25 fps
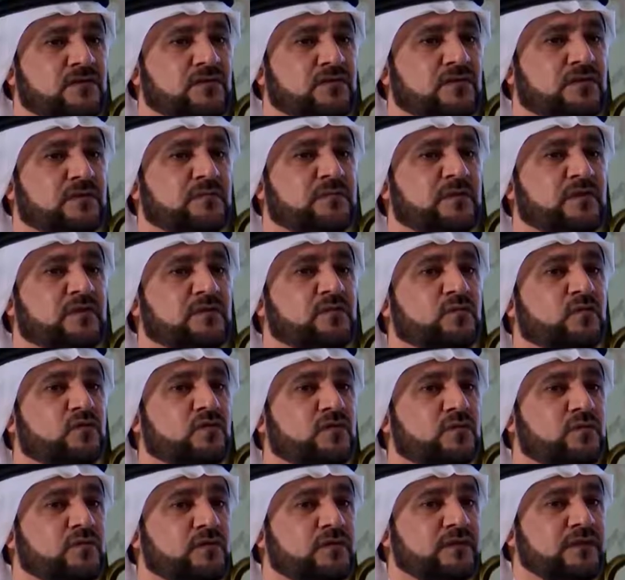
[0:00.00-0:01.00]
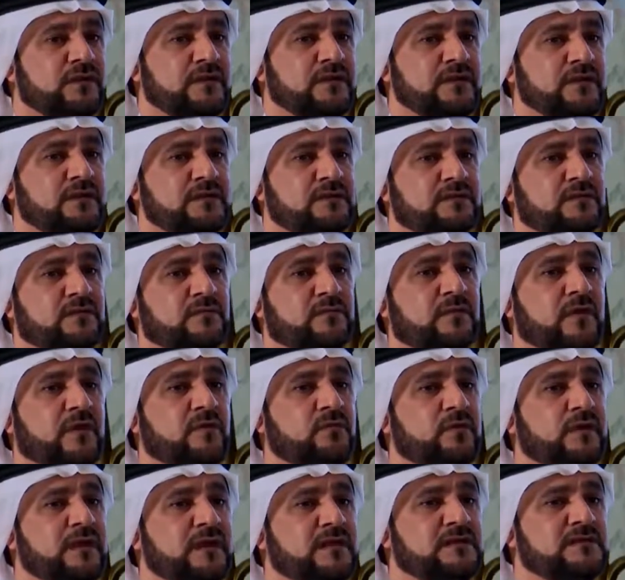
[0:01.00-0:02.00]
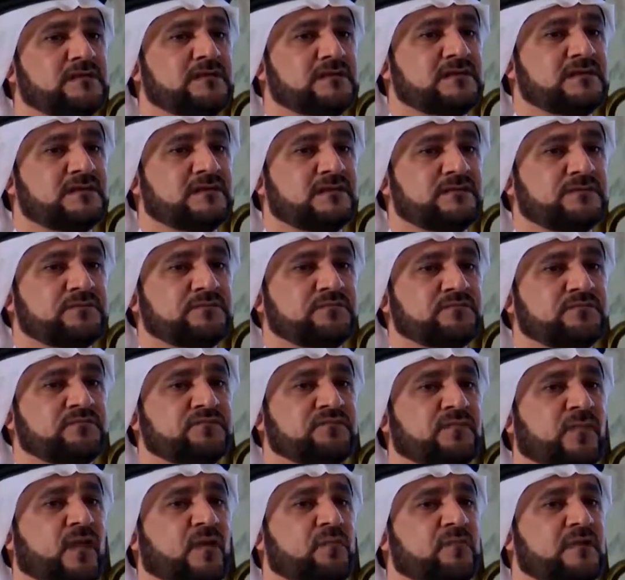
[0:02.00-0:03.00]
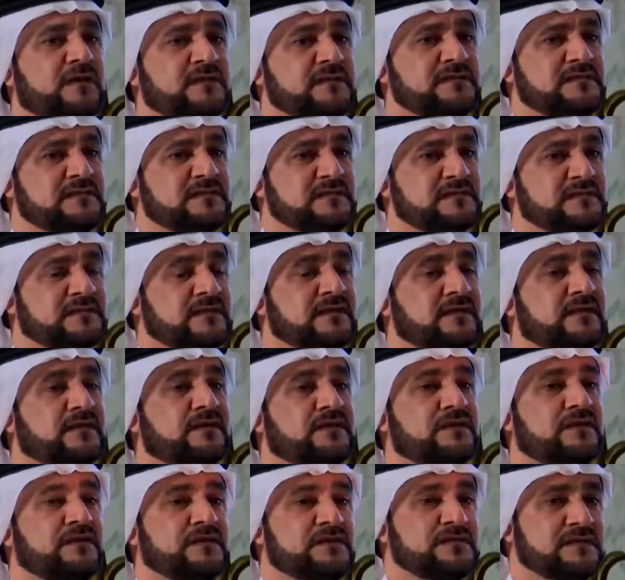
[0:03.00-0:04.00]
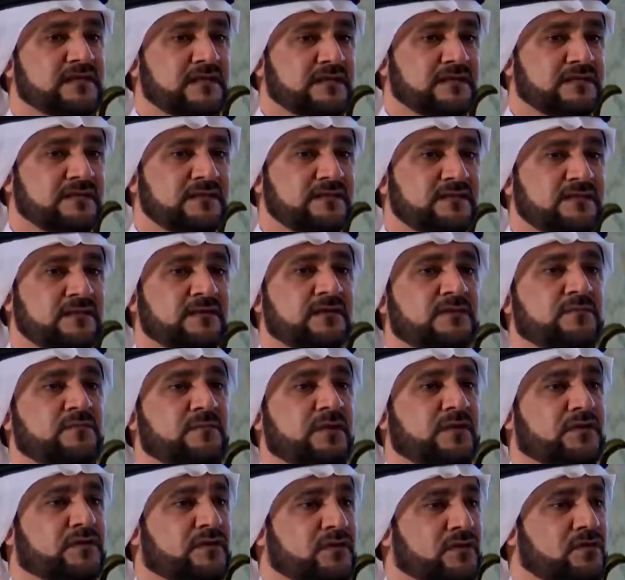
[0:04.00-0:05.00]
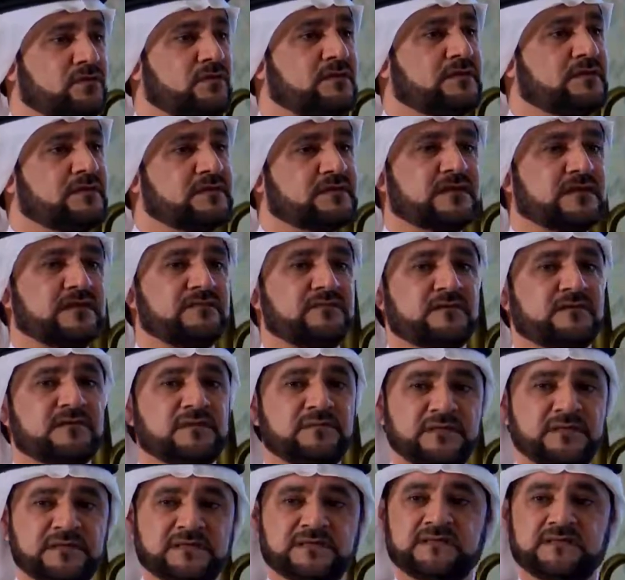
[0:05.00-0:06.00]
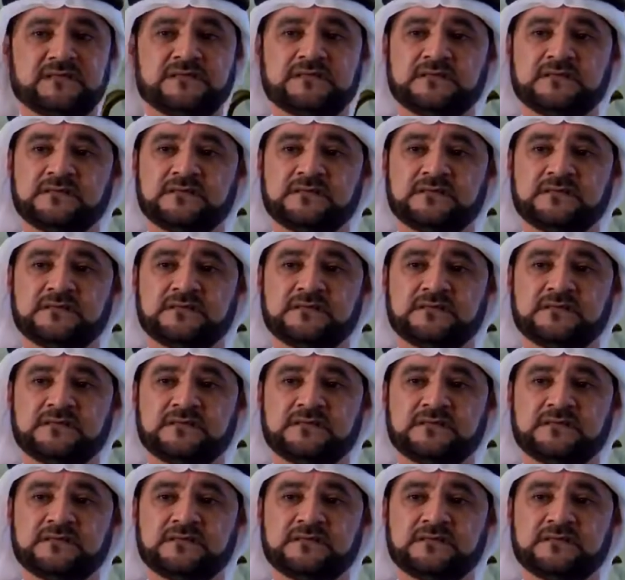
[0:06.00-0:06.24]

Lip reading: Could be tomorrow morning, could be a weeks, months, years later, but you will discover a message.